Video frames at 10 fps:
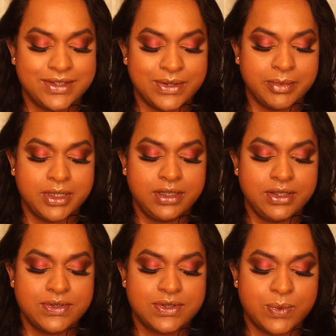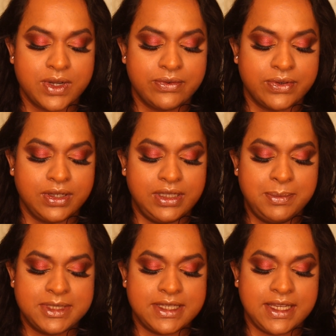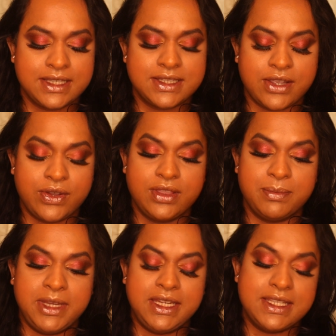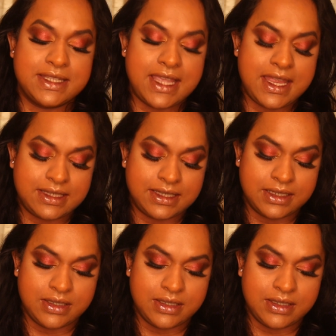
So I'm gonna use one of her lipsticks. I got the mini set.